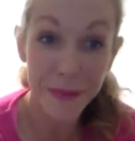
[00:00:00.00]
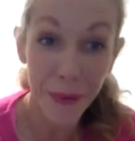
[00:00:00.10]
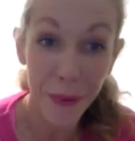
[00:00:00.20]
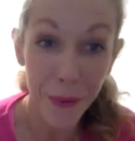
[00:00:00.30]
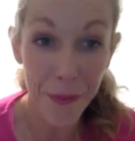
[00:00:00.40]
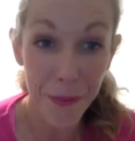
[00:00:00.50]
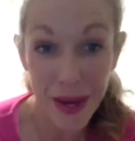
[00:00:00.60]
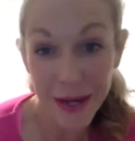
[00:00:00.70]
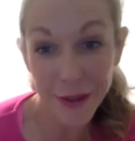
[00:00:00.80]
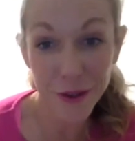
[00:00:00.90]
So
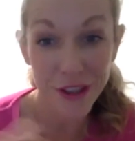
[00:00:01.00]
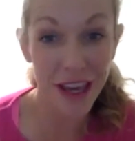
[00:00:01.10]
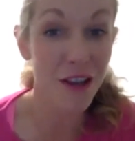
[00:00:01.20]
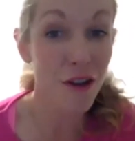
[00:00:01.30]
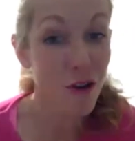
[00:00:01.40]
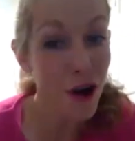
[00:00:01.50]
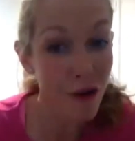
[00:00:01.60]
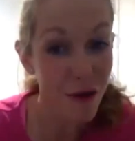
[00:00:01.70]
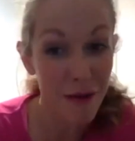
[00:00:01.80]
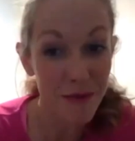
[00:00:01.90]
make sure that you
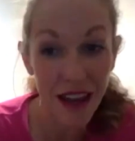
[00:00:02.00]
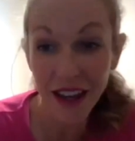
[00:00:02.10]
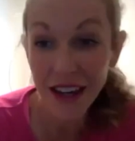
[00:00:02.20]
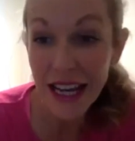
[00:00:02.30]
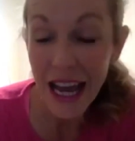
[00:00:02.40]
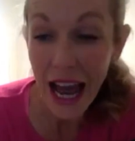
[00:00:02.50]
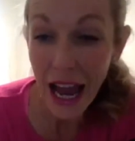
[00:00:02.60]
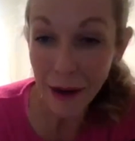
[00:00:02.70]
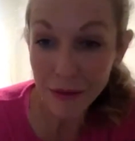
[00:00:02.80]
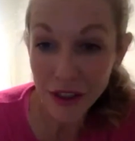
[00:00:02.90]
grab that
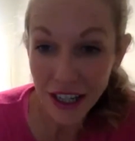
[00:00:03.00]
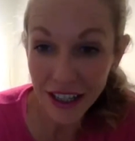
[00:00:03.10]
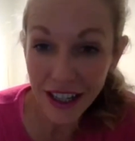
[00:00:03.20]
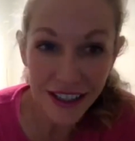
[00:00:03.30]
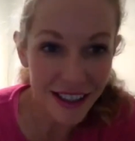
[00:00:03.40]
checklist.